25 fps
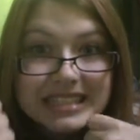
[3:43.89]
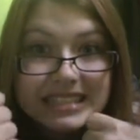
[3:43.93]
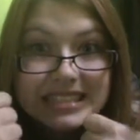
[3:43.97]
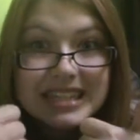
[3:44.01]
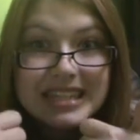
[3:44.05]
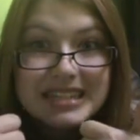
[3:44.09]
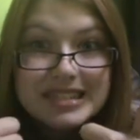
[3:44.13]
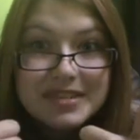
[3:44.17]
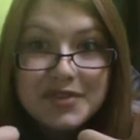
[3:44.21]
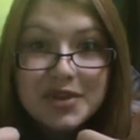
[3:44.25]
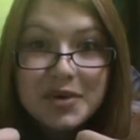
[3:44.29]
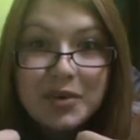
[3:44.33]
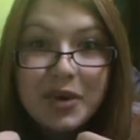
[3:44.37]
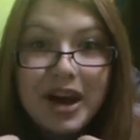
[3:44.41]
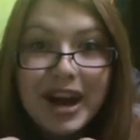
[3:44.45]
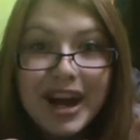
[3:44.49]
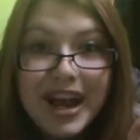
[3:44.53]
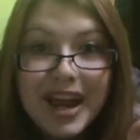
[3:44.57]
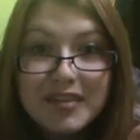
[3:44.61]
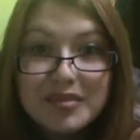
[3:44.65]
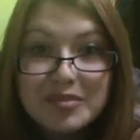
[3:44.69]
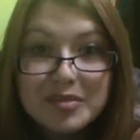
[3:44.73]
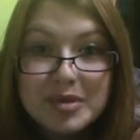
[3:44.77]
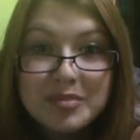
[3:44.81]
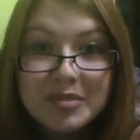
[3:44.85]
Because if you are, I
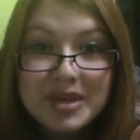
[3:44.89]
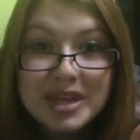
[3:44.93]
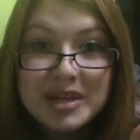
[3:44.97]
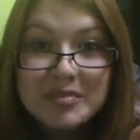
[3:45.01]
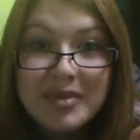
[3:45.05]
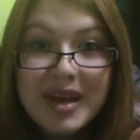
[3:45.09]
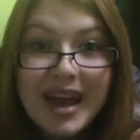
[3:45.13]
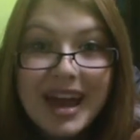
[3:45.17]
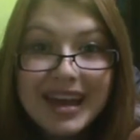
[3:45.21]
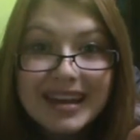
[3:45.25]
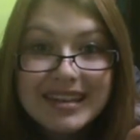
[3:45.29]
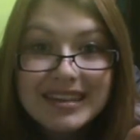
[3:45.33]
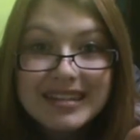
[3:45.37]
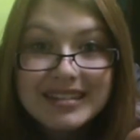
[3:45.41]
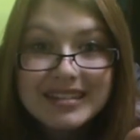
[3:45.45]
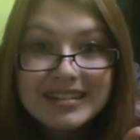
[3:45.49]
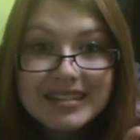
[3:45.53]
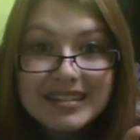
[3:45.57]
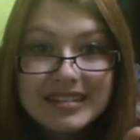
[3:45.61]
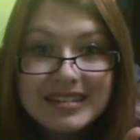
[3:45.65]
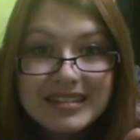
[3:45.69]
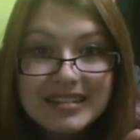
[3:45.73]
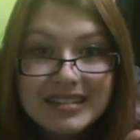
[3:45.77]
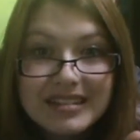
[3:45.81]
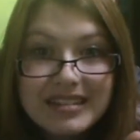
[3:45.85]
have to be mean back.
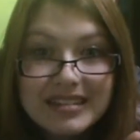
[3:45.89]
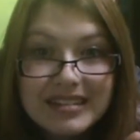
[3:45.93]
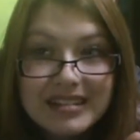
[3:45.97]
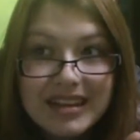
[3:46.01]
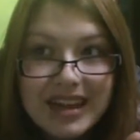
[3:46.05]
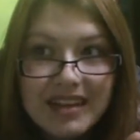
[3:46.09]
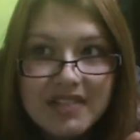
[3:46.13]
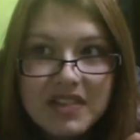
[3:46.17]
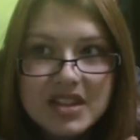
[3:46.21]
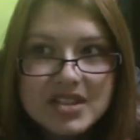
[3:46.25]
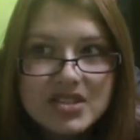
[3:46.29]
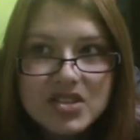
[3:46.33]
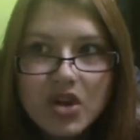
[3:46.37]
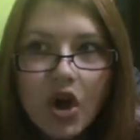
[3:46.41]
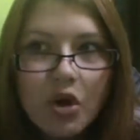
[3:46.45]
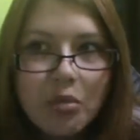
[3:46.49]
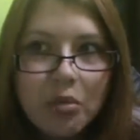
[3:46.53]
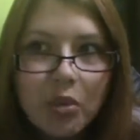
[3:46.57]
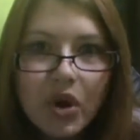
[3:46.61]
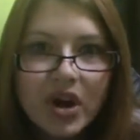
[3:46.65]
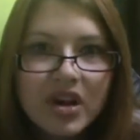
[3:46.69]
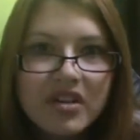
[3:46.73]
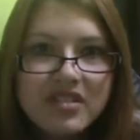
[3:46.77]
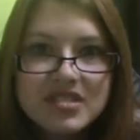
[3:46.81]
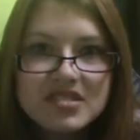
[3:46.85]
And the whole
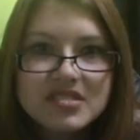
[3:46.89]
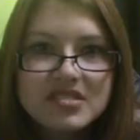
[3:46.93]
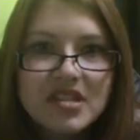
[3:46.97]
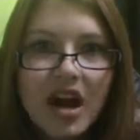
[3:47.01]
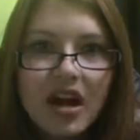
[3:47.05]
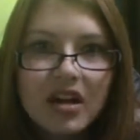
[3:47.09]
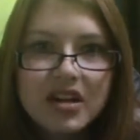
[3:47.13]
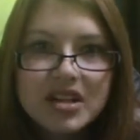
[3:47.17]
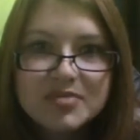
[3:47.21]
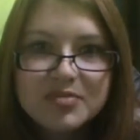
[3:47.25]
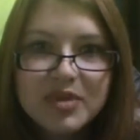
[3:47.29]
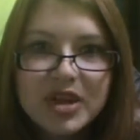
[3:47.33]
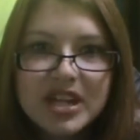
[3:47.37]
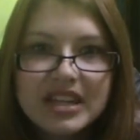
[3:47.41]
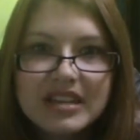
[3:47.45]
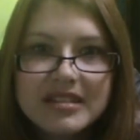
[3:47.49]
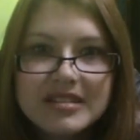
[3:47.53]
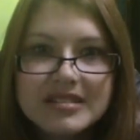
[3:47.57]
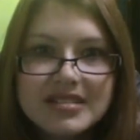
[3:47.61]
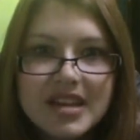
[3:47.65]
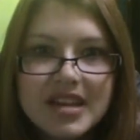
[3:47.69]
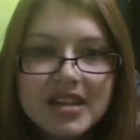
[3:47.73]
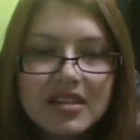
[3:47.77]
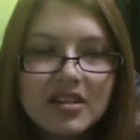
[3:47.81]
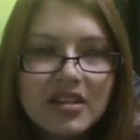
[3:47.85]
point of this song is breaking
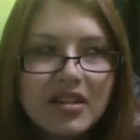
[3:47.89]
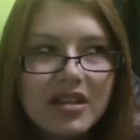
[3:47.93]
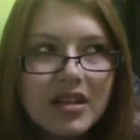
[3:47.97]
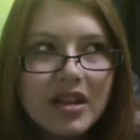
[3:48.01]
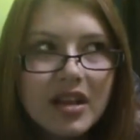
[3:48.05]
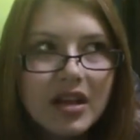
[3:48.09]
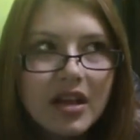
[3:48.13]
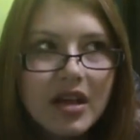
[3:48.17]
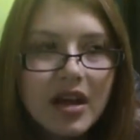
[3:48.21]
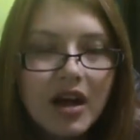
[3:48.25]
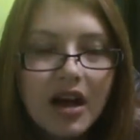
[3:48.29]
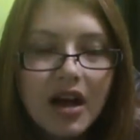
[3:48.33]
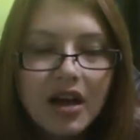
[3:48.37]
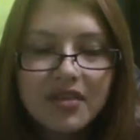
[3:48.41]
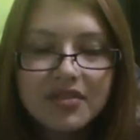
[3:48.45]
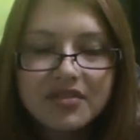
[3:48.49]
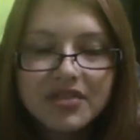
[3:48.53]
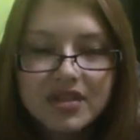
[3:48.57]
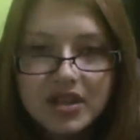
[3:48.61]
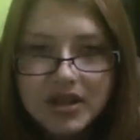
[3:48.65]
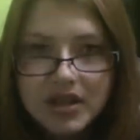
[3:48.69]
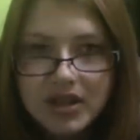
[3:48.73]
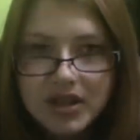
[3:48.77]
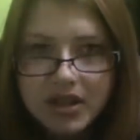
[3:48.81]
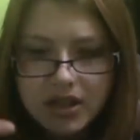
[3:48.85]
the cycle
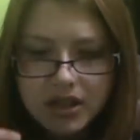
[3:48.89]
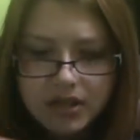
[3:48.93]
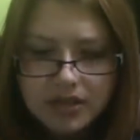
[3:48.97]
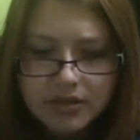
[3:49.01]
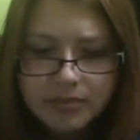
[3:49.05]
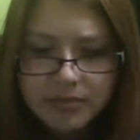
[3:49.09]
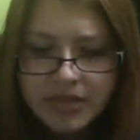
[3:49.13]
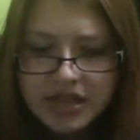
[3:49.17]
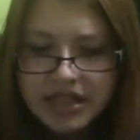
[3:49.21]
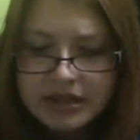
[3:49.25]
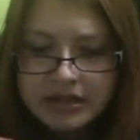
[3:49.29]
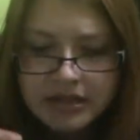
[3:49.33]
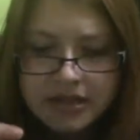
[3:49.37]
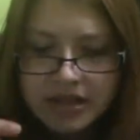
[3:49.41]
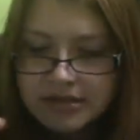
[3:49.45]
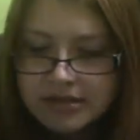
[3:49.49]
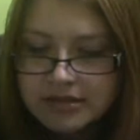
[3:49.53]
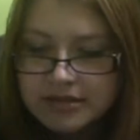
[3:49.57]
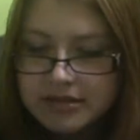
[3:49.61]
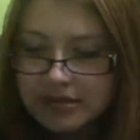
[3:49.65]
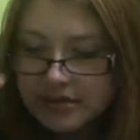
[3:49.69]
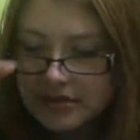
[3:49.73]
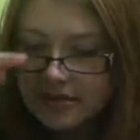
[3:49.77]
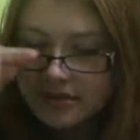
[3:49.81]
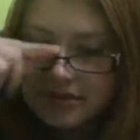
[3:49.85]
of
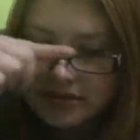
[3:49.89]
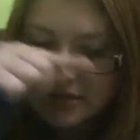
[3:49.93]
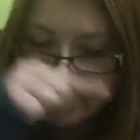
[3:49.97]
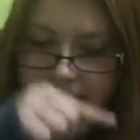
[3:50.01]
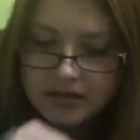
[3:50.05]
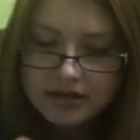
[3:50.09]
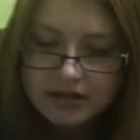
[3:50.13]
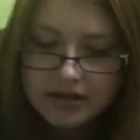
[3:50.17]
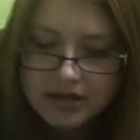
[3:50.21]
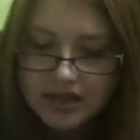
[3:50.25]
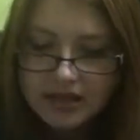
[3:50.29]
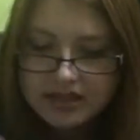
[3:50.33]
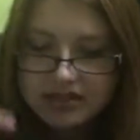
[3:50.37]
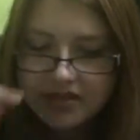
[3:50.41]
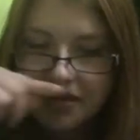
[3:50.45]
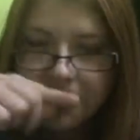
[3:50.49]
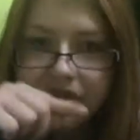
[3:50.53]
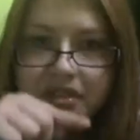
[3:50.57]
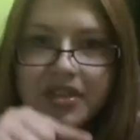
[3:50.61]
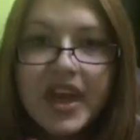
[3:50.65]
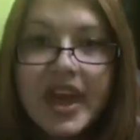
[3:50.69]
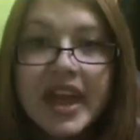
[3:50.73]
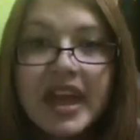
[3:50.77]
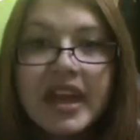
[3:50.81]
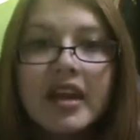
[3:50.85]
meanness. it's a
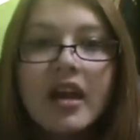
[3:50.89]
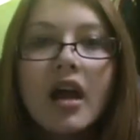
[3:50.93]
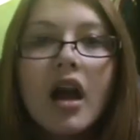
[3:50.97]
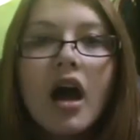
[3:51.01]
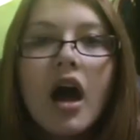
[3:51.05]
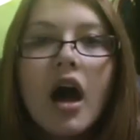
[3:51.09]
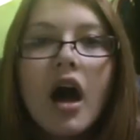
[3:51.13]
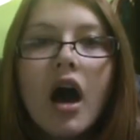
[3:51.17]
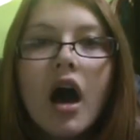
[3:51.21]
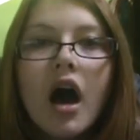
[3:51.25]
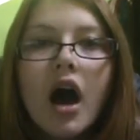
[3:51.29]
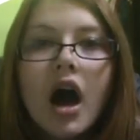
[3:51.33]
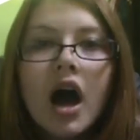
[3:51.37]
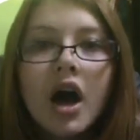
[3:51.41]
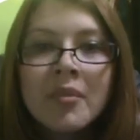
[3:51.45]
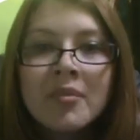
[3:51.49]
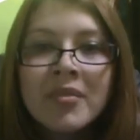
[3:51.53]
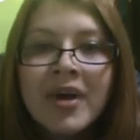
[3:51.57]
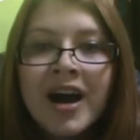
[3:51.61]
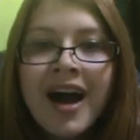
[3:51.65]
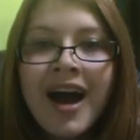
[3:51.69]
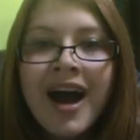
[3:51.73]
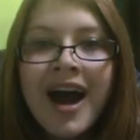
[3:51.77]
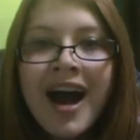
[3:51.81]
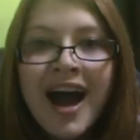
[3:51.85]
thing.
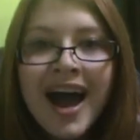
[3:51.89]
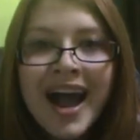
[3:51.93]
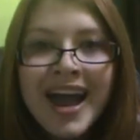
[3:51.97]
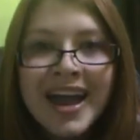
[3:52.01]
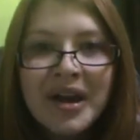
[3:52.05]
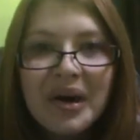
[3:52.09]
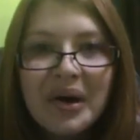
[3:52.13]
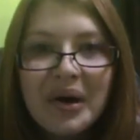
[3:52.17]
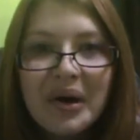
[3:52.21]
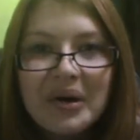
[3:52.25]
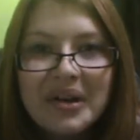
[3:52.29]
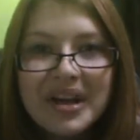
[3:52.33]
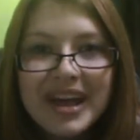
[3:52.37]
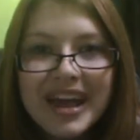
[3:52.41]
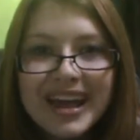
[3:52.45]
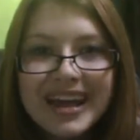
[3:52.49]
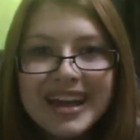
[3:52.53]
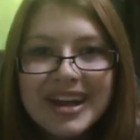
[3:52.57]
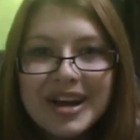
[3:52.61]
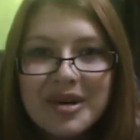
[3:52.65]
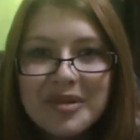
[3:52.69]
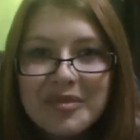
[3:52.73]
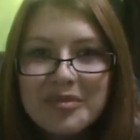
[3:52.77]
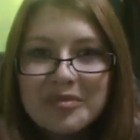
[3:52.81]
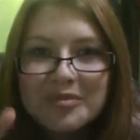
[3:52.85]
Um, hi,
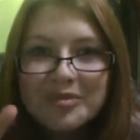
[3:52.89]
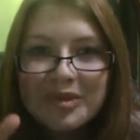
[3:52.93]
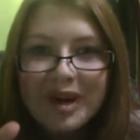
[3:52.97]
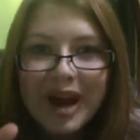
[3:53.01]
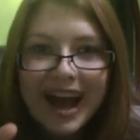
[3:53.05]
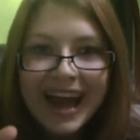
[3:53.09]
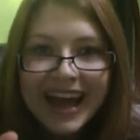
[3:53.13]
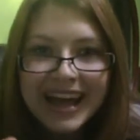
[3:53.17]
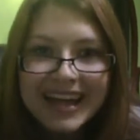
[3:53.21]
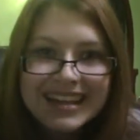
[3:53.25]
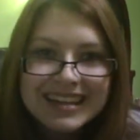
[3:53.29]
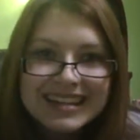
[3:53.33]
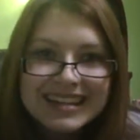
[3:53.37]
okay, bye.